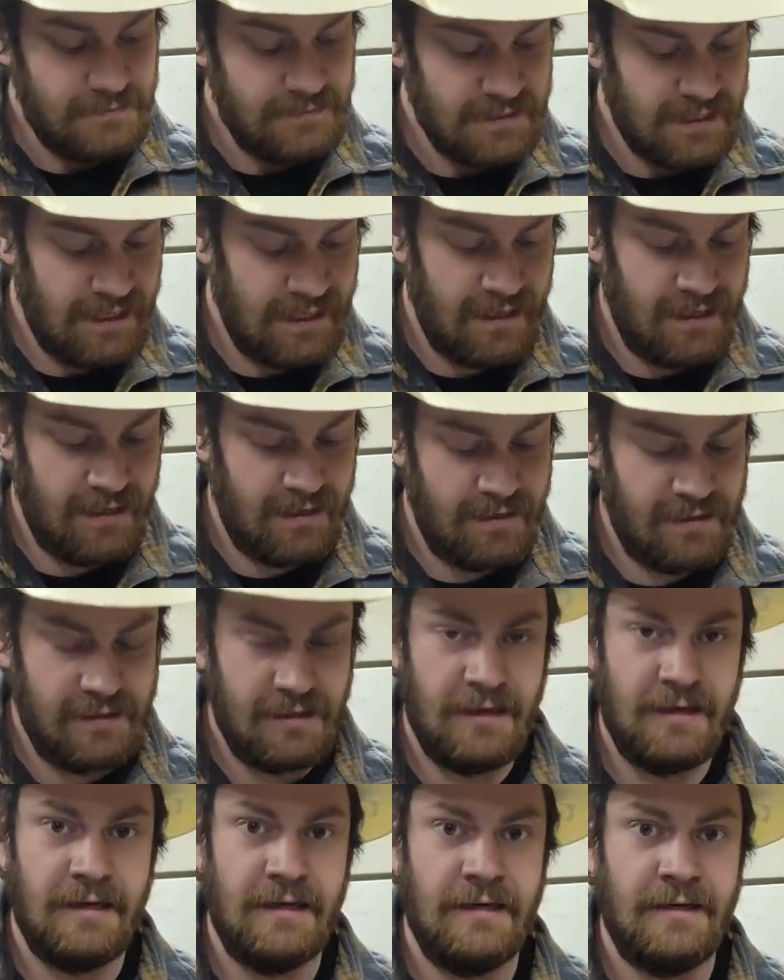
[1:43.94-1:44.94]
And
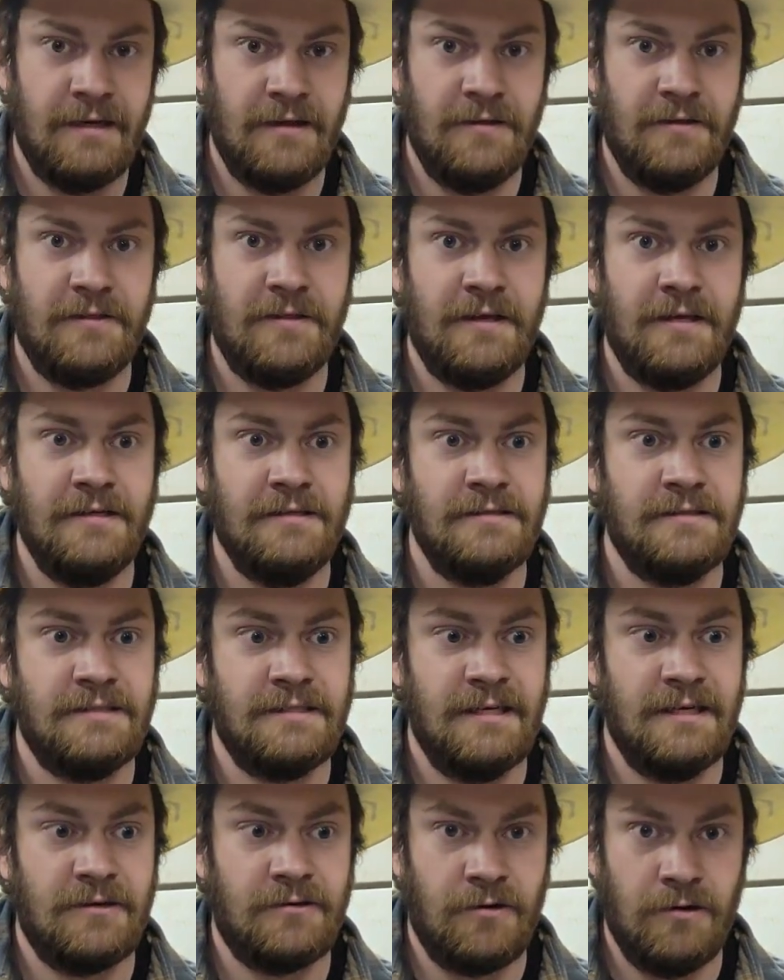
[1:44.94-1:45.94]
another thing is
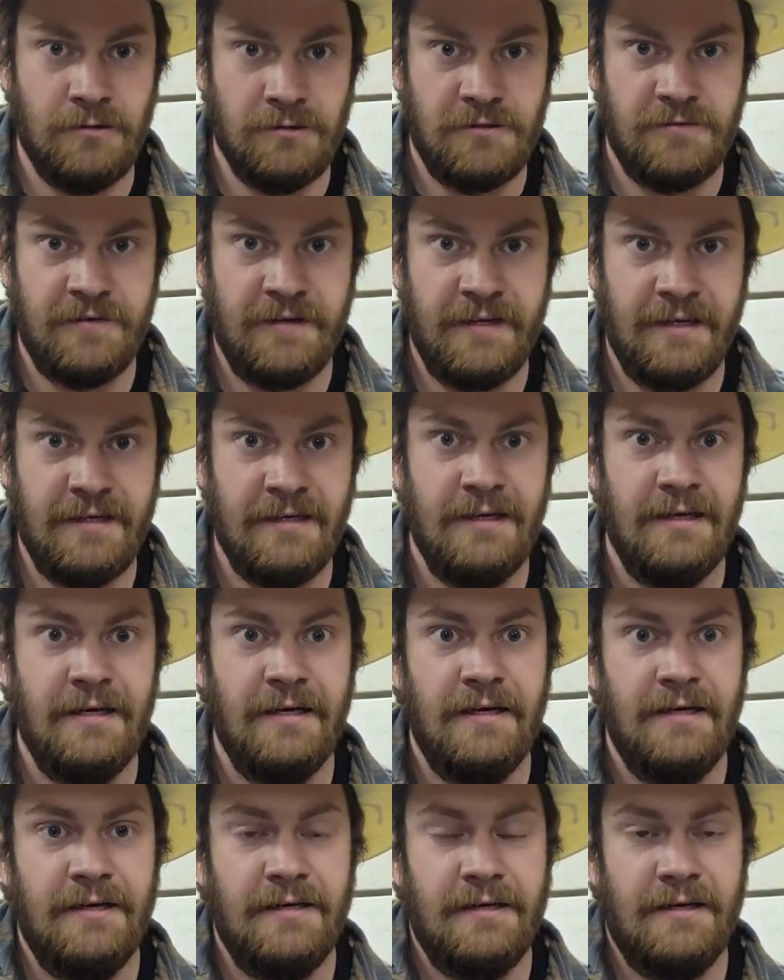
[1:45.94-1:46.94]
crow's feet.
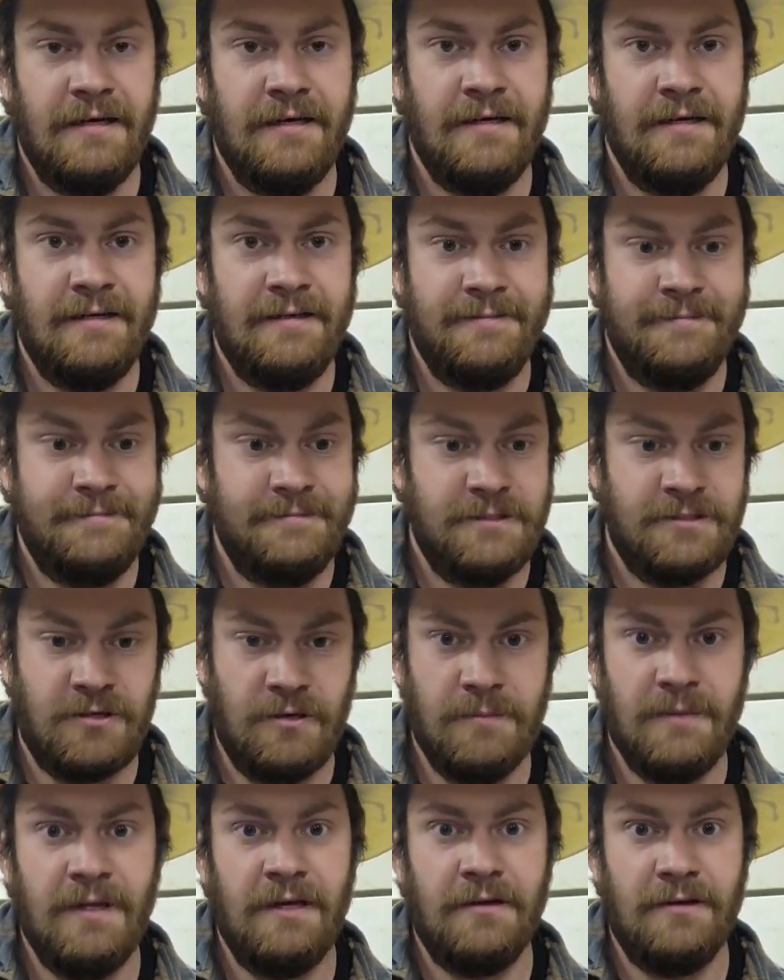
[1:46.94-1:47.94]

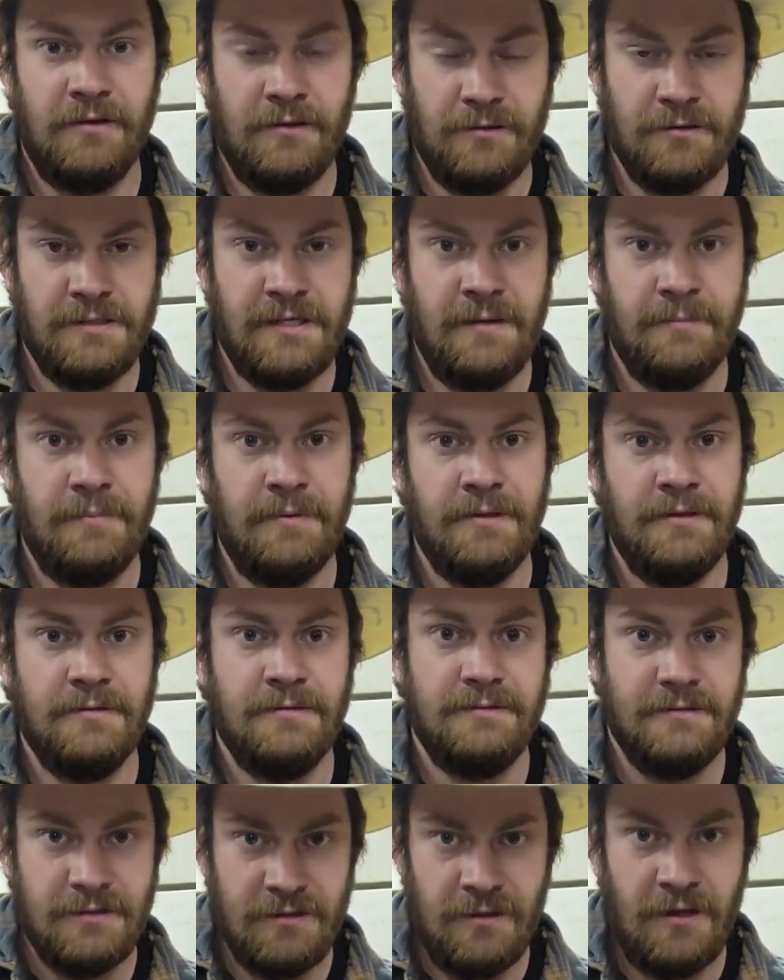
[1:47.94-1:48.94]
Dremel out a little
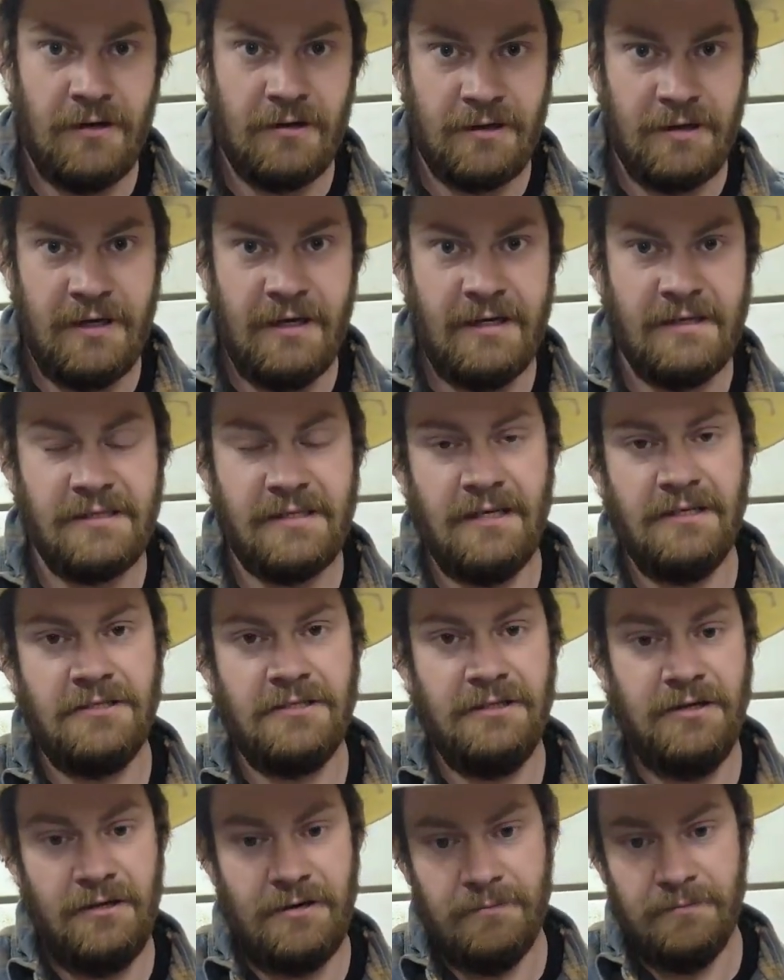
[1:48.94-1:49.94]
dimple locking
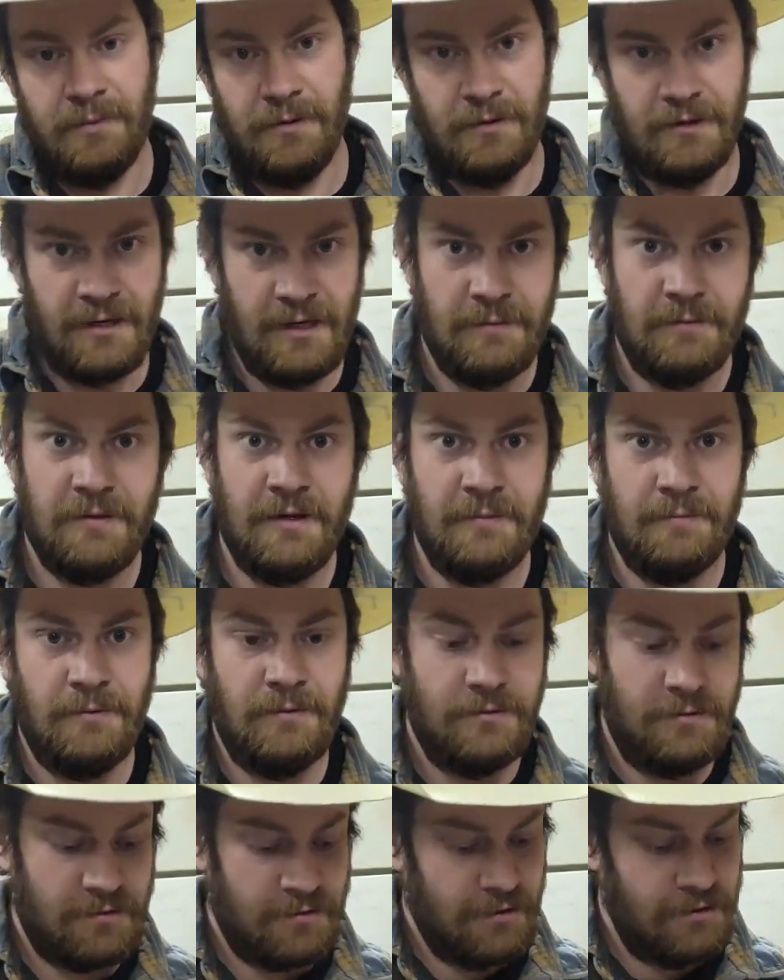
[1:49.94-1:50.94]
extension. You can pull it up without
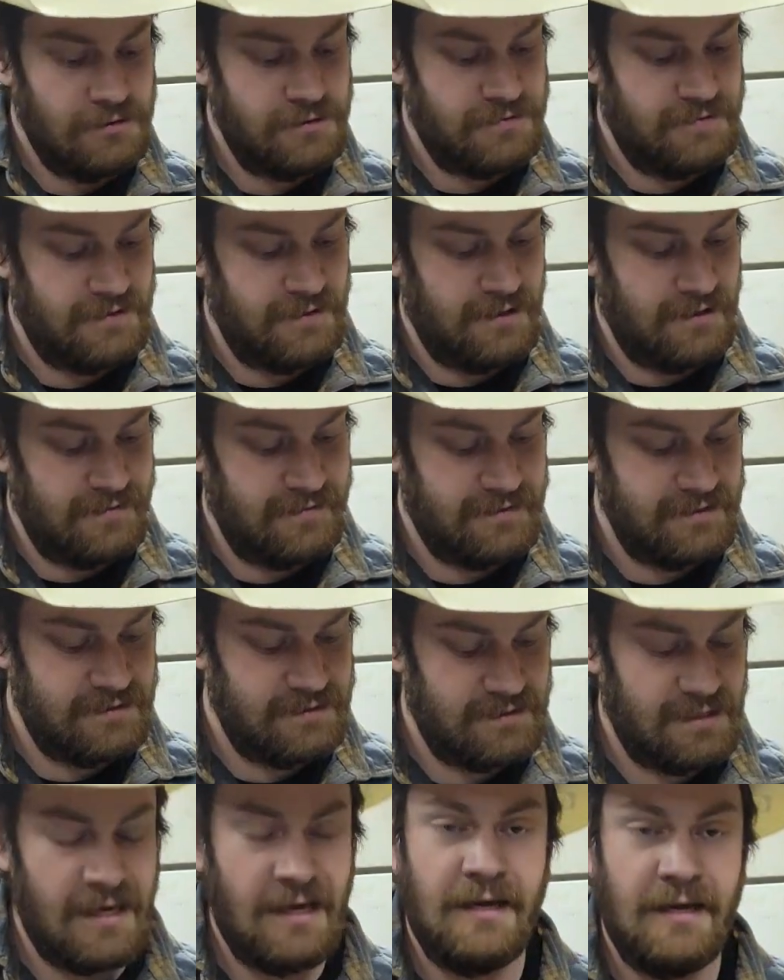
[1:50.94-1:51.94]
pulling your crow's foot off,
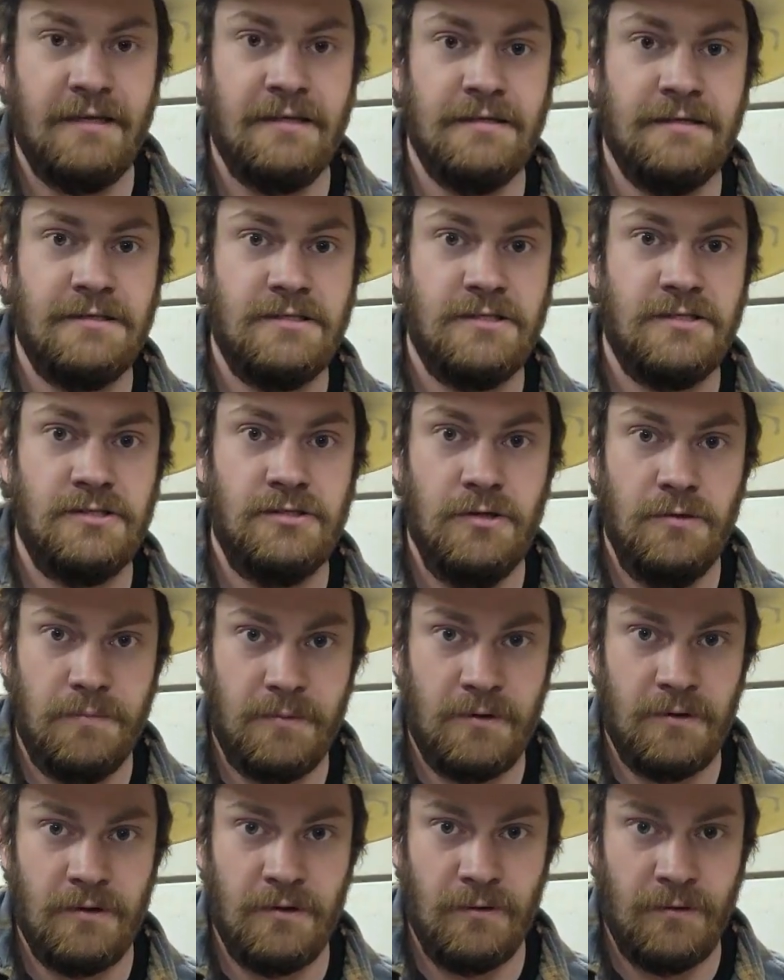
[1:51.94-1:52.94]
because that is
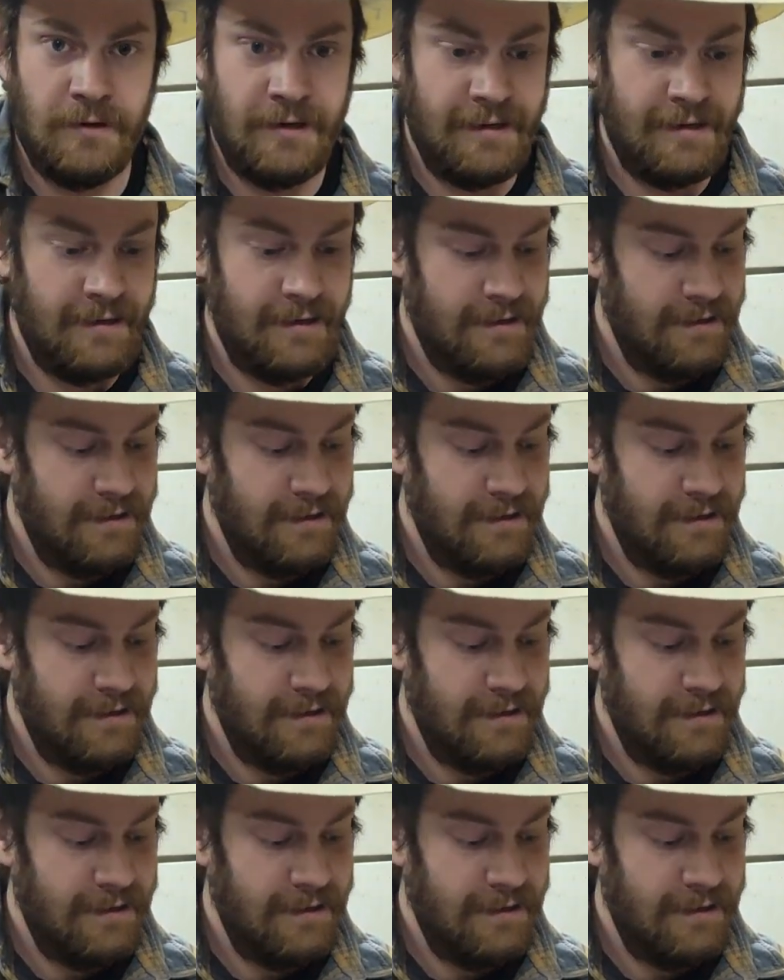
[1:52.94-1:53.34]
super annoying.